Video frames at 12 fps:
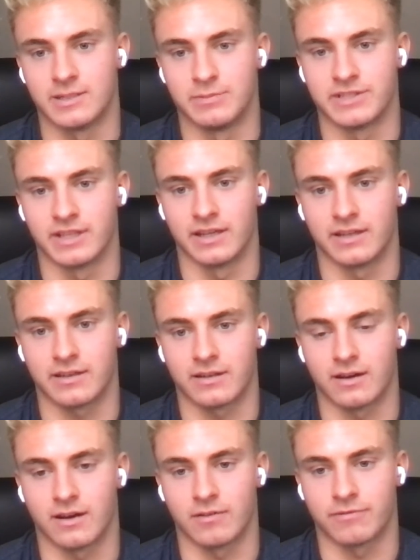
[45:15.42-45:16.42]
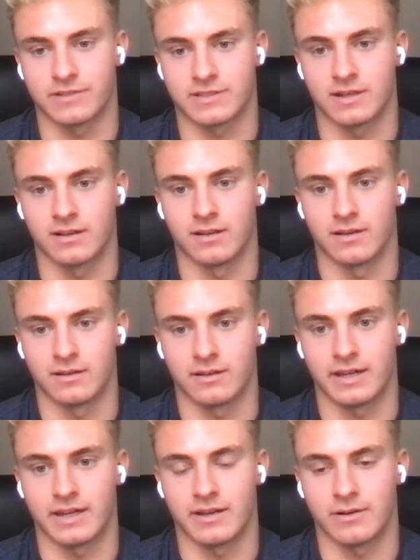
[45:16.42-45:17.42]
So. It seems like uh, Frisella
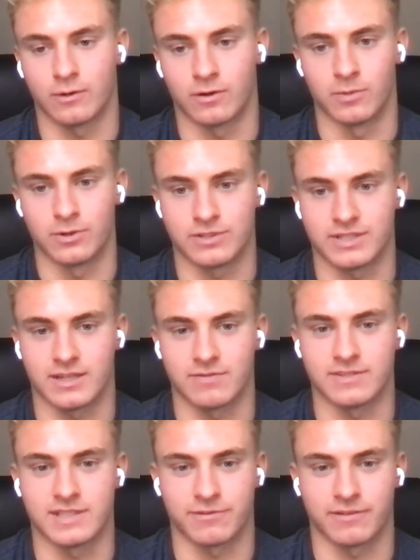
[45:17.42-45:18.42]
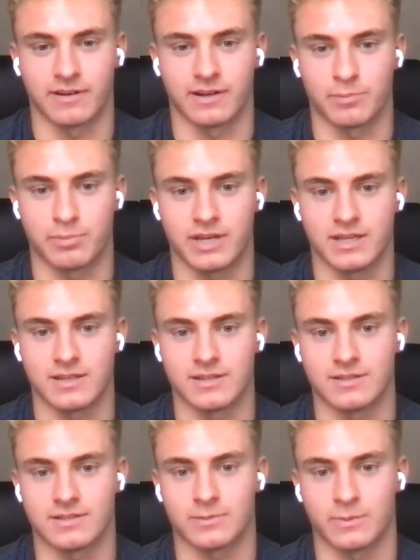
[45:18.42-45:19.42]
and Hormozi have differing
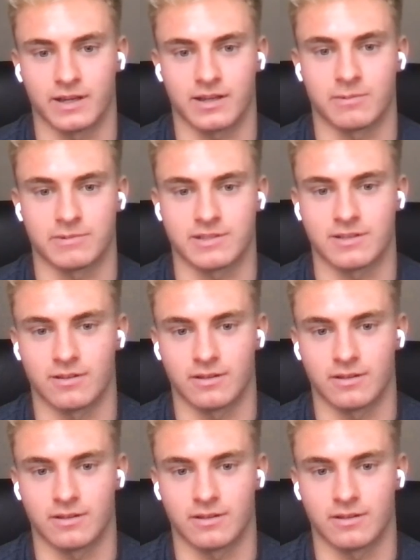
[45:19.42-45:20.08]
opinions when it comes